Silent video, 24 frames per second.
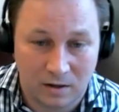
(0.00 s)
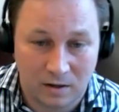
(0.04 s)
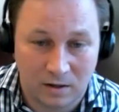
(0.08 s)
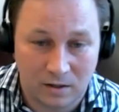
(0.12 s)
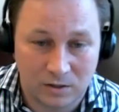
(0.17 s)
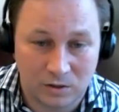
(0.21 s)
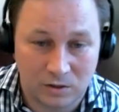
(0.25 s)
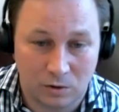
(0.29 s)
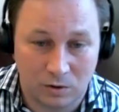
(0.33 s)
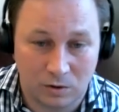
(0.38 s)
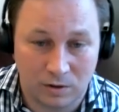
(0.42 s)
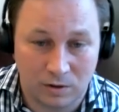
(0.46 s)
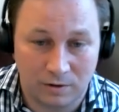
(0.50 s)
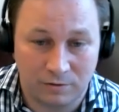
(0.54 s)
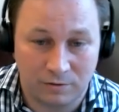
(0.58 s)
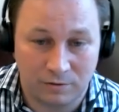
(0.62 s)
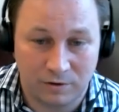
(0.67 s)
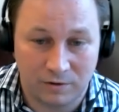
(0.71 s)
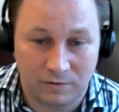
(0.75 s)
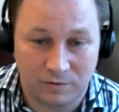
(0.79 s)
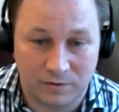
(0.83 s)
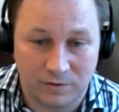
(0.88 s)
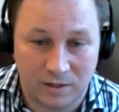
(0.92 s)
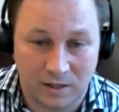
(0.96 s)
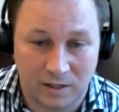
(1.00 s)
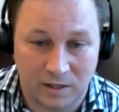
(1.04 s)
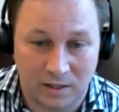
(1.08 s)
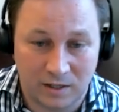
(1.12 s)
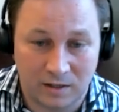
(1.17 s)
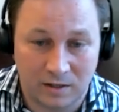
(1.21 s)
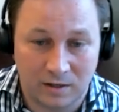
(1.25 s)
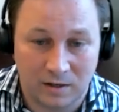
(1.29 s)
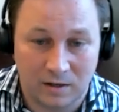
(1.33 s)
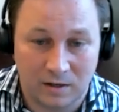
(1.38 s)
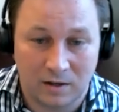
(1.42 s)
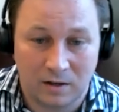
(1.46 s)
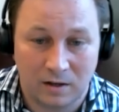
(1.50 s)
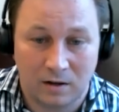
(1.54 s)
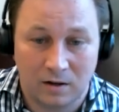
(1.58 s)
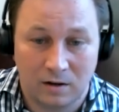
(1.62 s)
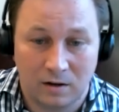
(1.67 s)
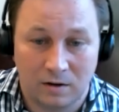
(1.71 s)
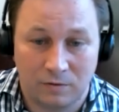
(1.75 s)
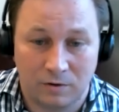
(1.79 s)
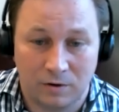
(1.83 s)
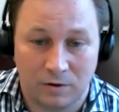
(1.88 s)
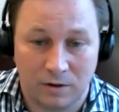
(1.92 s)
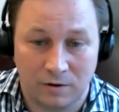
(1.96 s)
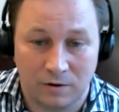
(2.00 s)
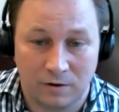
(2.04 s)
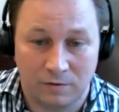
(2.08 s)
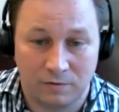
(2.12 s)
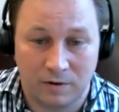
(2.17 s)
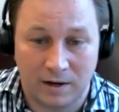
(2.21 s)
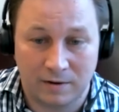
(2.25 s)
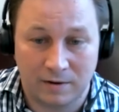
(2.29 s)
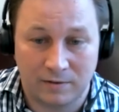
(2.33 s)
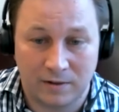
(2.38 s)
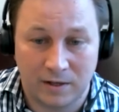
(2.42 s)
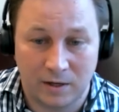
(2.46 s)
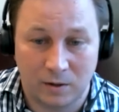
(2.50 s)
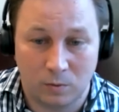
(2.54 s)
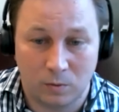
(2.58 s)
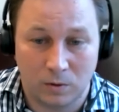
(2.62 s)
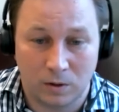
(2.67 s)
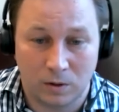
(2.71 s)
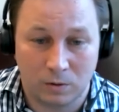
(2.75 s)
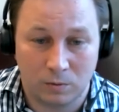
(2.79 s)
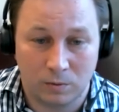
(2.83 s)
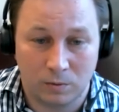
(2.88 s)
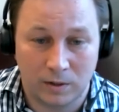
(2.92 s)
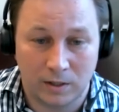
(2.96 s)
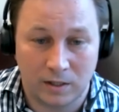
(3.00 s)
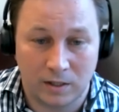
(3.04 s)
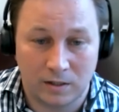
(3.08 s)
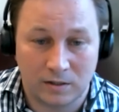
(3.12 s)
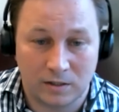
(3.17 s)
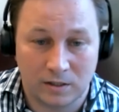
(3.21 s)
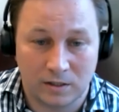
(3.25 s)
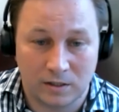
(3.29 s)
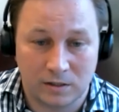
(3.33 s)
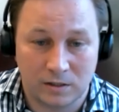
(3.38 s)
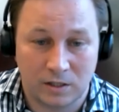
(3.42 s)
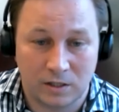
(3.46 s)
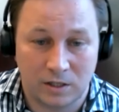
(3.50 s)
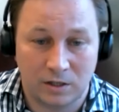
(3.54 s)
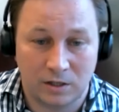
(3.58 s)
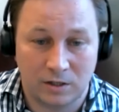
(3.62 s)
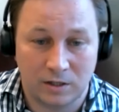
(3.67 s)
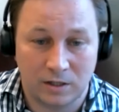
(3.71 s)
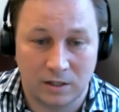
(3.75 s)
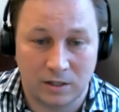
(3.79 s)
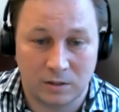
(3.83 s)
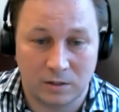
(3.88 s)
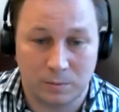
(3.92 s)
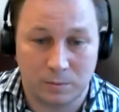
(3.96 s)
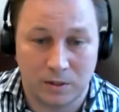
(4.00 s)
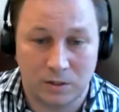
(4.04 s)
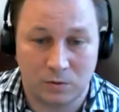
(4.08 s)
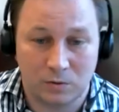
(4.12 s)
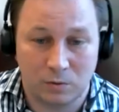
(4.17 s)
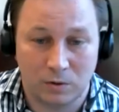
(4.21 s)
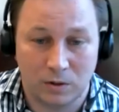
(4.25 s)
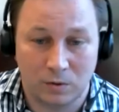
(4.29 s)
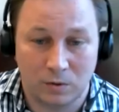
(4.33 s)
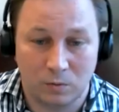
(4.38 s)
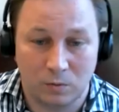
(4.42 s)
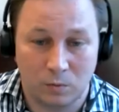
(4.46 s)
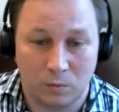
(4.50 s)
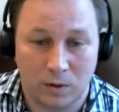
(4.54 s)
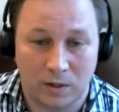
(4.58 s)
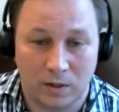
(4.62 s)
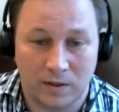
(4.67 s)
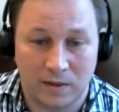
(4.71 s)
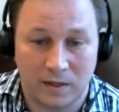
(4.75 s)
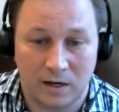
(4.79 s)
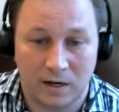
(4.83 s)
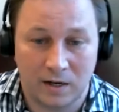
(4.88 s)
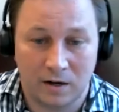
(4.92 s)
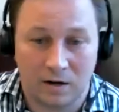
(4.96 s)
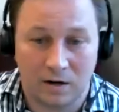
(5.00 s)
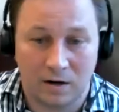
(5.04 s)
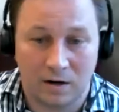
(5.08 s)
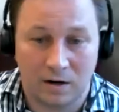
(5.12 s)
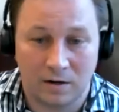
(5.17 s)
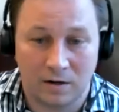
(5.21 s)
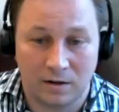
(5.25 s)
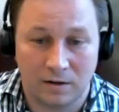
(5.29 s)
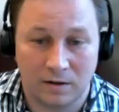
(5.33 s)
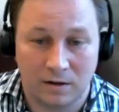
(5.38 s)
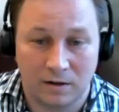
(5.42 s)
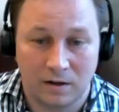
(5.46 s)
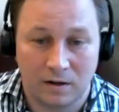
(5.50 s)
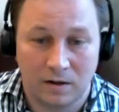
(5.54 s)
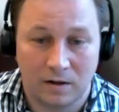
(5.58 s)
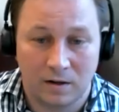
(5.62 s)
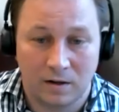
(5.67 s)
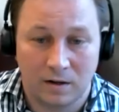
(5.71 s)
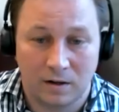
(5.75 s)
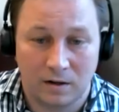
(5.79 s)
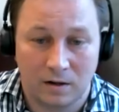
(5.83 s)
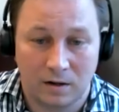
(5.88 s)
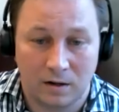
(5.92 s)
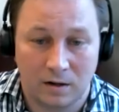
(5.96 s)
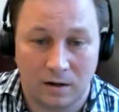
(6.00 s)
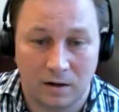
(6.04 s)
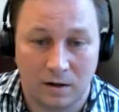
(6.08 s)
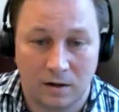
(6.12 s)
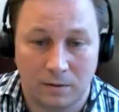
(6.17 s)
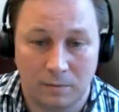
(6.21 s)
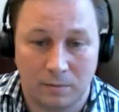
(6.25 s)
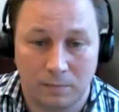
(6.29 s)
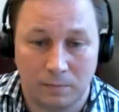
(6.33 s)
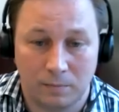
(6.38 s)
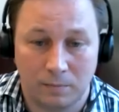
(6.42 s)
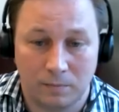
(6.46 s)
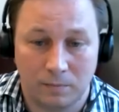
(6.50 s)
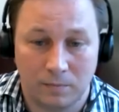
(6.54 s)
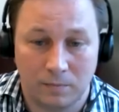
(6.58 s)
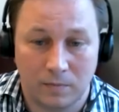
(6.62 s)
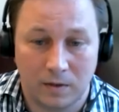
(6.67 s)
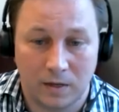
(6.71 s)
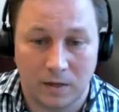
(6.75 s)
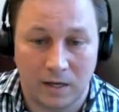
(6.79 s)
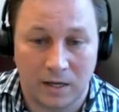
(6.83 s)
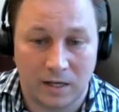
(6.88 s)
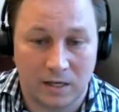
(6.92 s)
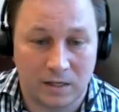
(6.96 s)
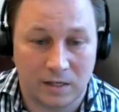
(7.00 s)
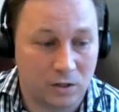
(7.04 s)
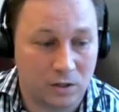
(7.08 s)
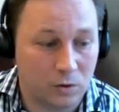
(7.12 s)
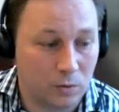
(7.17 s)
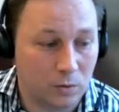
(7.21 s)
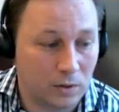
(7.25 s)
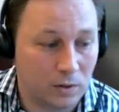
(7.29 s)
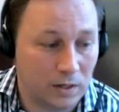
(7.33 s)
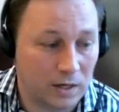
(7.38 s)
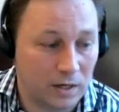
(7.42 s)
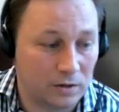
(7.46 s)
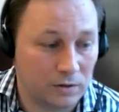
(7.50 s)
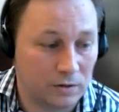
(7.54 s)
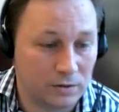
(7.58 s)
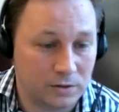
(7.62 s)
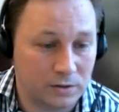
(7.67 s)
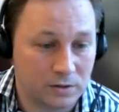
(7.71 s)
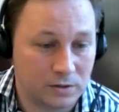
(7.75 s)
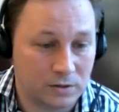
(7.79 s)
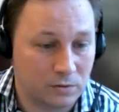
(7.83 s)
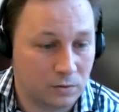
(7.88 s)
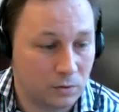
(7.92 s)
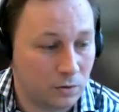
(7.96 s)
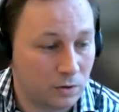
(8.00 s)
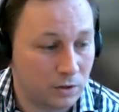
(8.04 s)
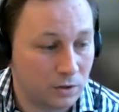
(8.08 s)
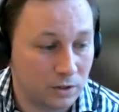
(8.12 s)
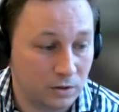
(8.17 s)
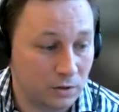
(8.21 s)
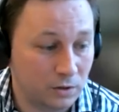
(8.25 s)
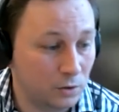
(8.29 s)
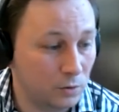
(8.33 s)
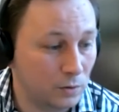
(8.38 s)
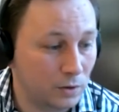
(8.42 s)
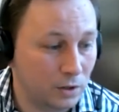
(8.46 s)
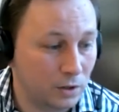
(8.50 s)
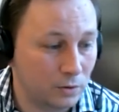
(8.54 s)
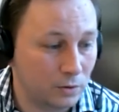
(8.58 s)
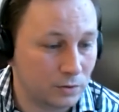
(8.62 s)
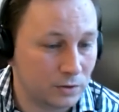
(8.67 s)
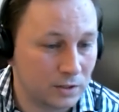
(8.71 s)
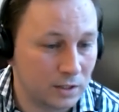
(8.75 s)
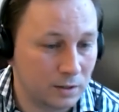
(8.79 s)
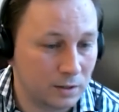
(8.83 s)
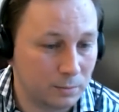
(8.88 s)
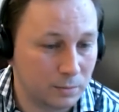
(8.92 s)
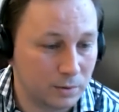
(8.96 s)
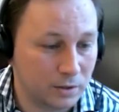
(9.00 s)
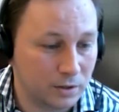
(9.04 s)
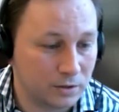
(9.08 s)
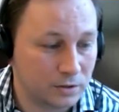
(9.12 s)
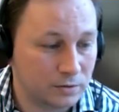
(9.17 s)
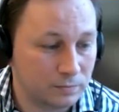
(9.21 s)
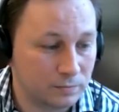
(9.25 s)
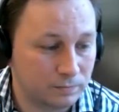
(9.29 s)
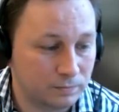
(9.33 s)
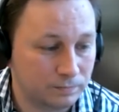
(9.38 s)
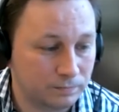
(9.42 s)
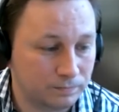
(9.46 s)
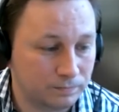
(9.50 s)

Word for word: a total of 15 for their five day work week. Just curious between what they are and um, and UNL's or UNO's numbers.